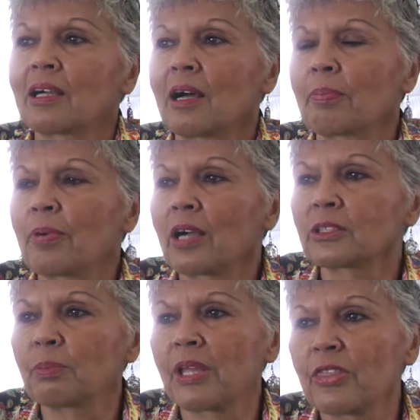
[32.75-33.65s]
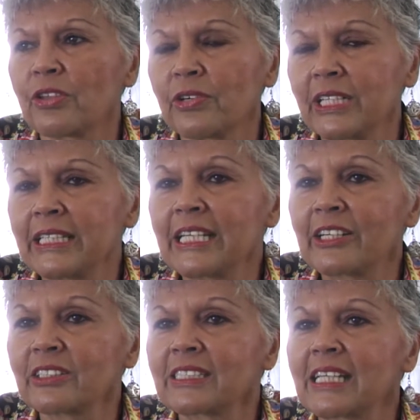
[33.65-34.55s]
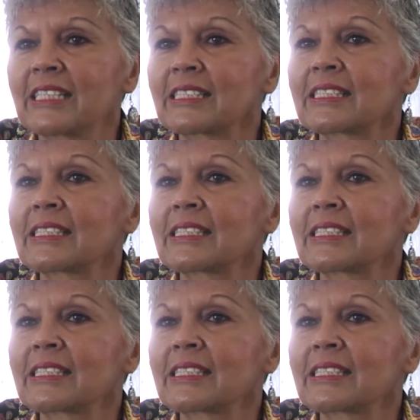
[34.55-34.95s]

approximately 30 years, is